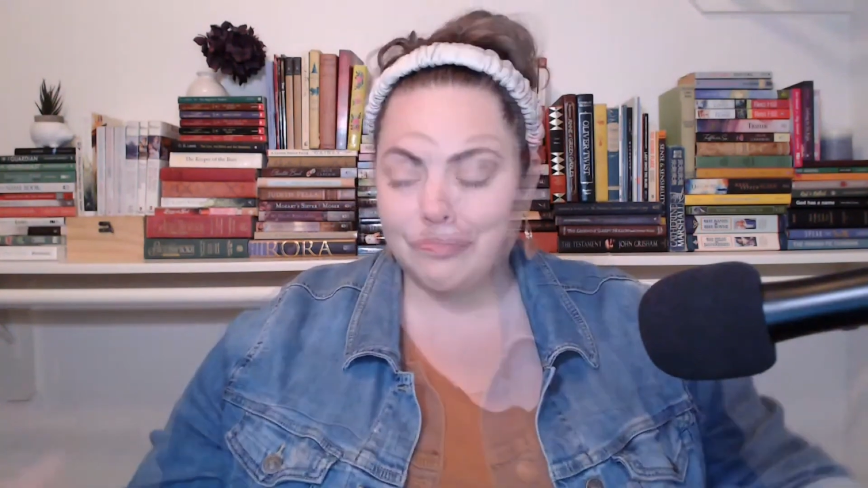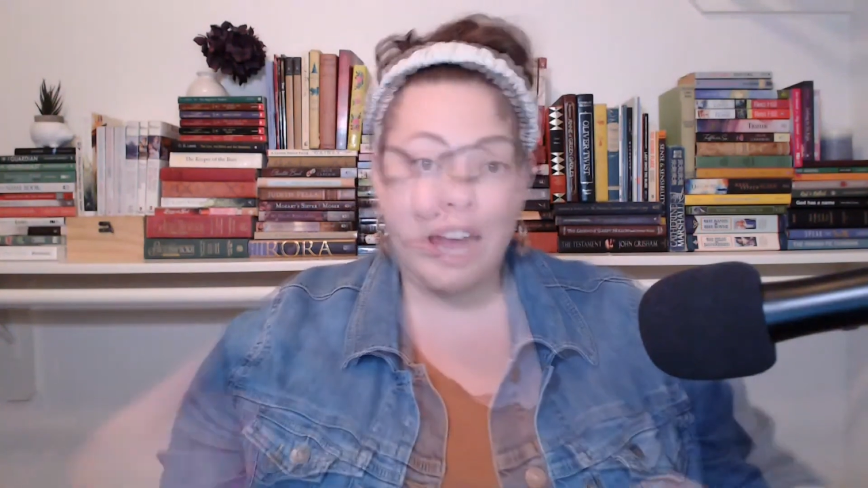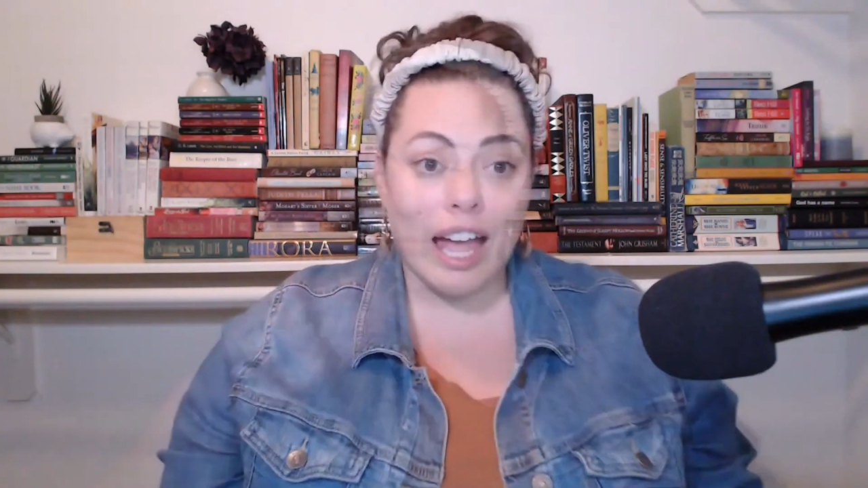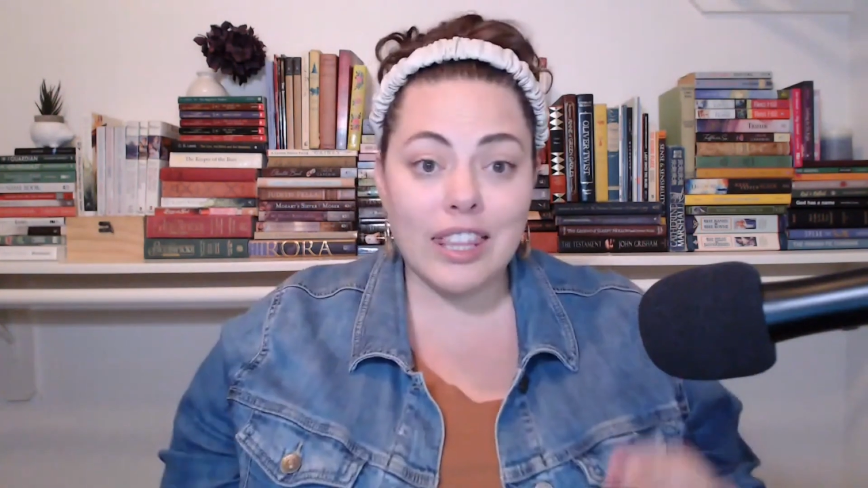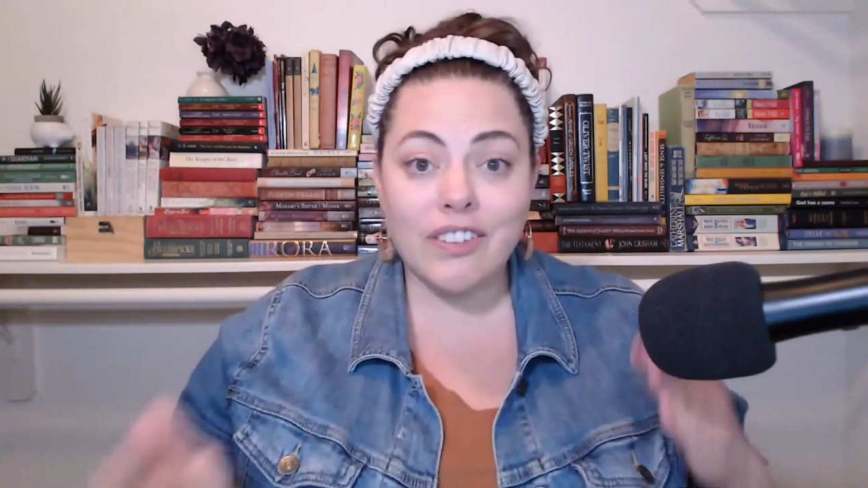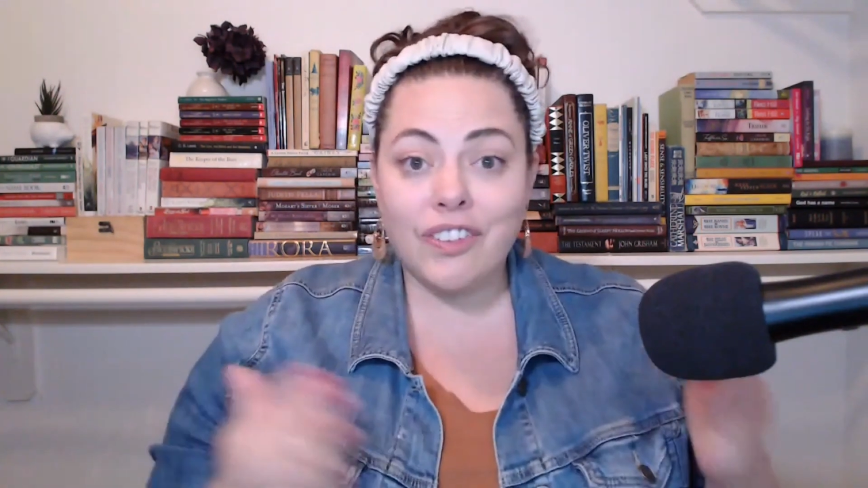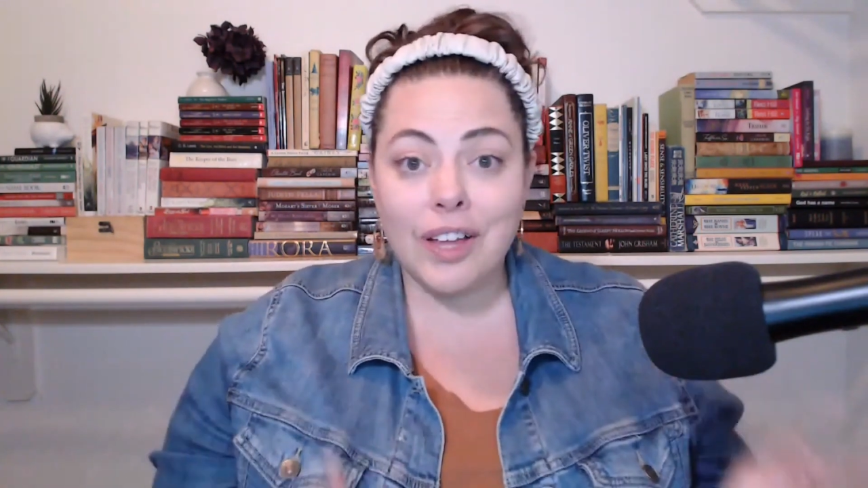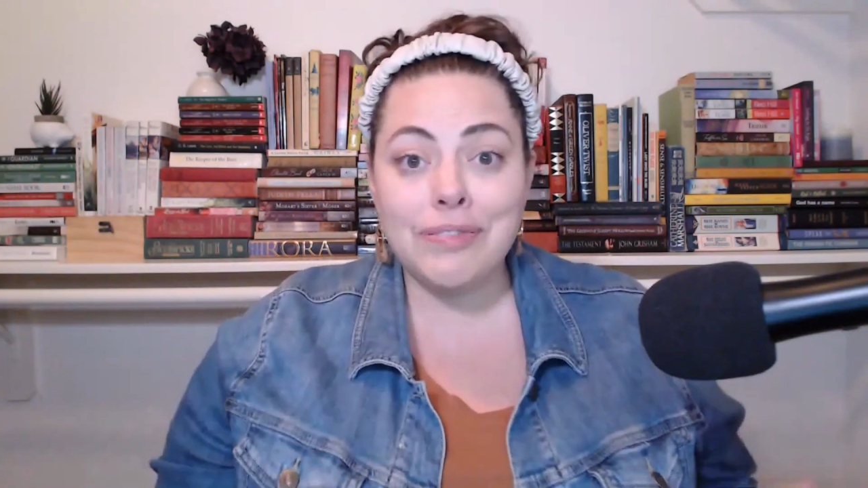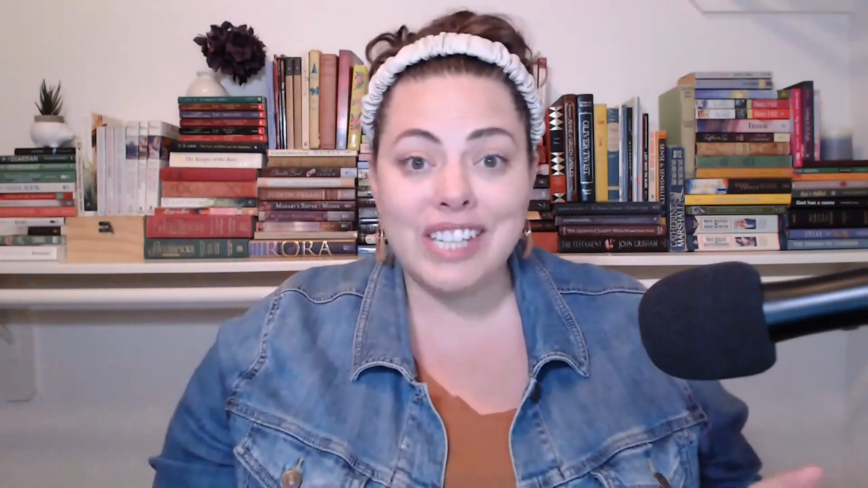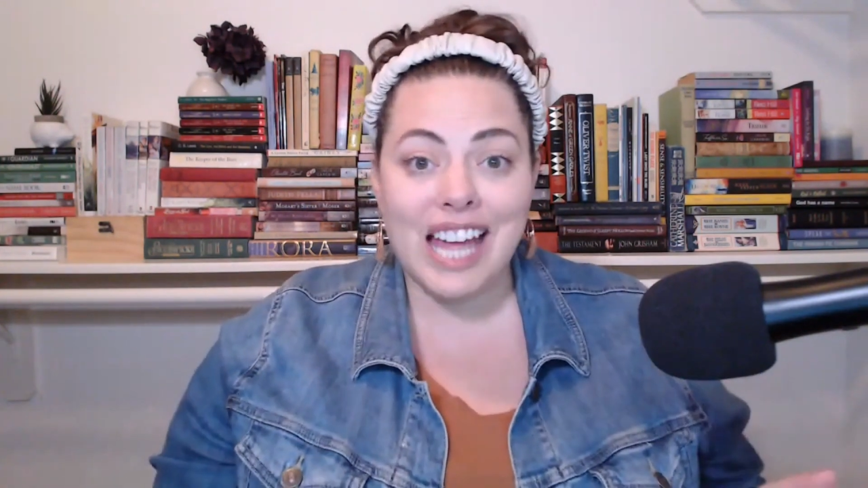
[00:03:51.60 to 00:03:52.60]
On the
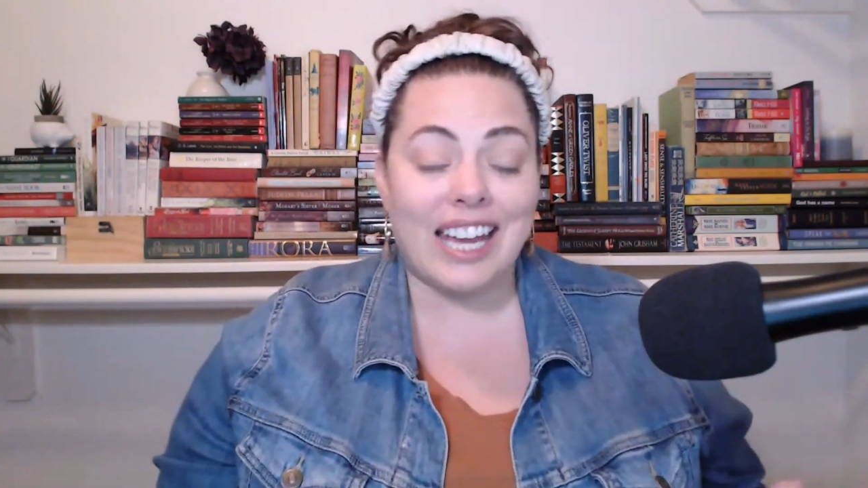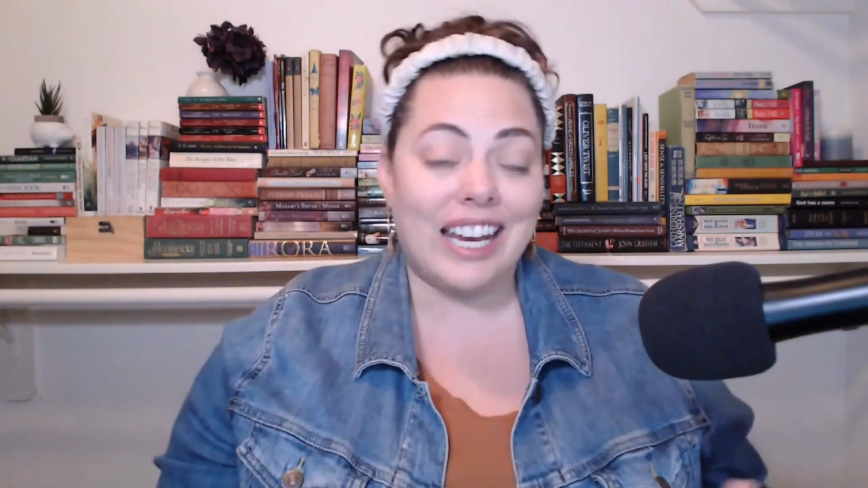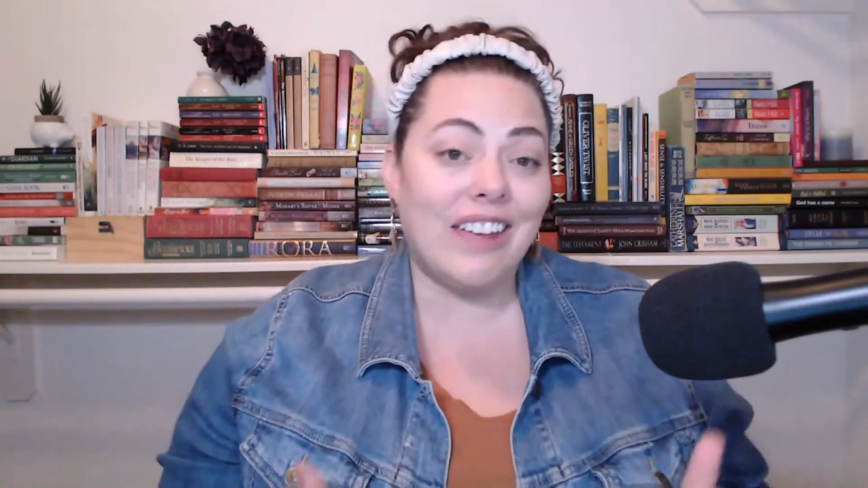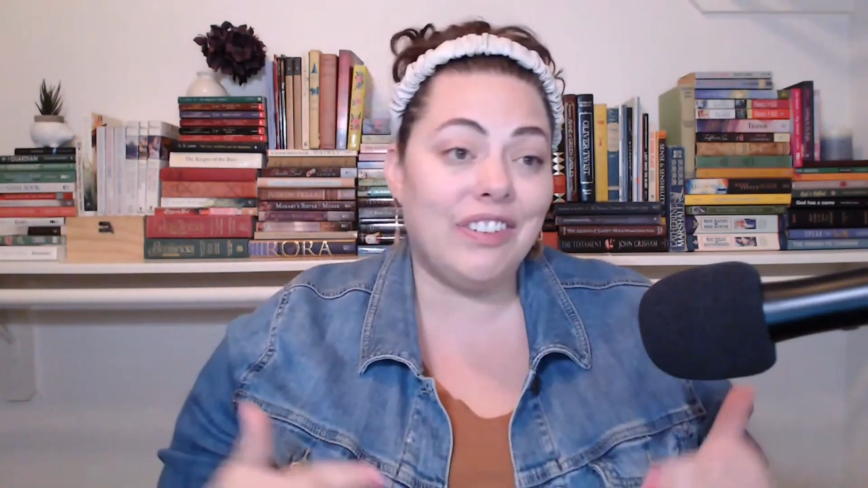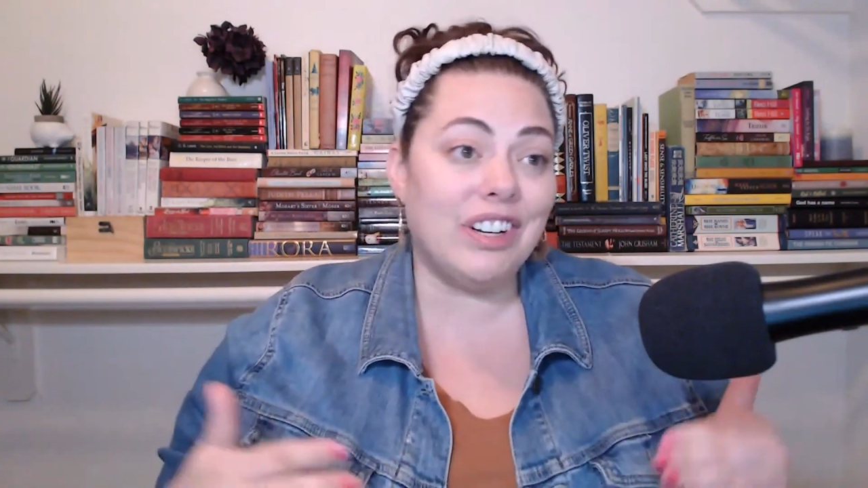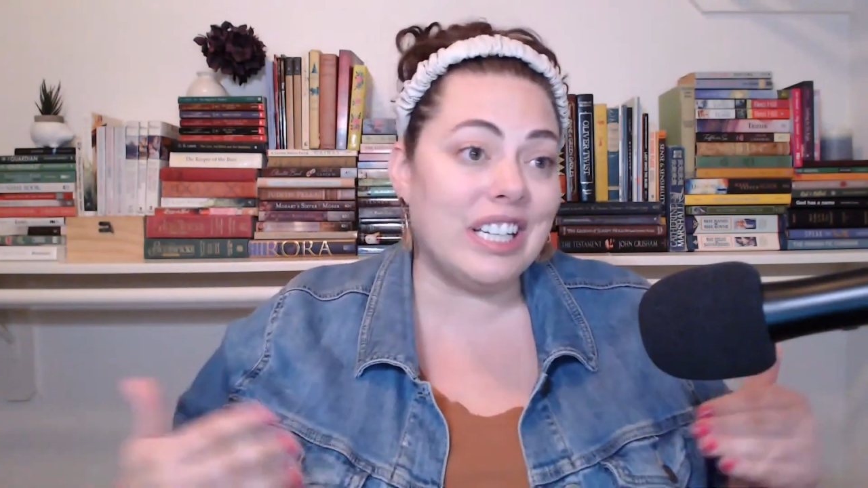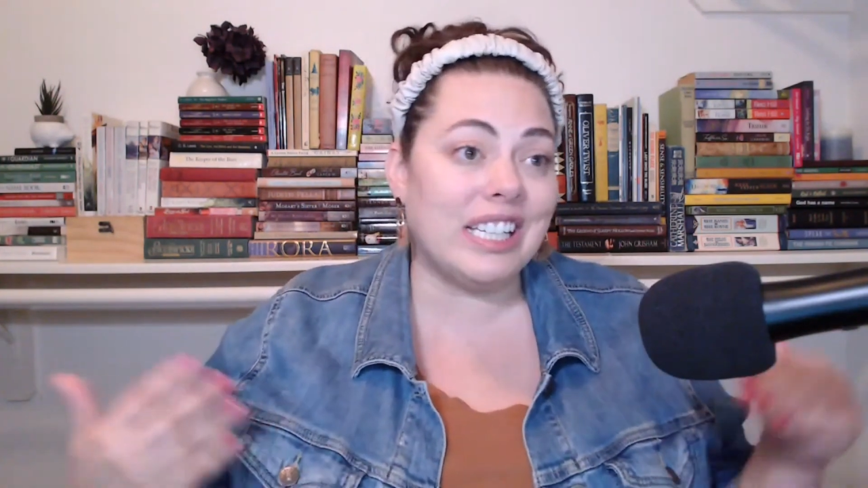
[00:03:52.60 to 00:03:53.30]
flip side, if you're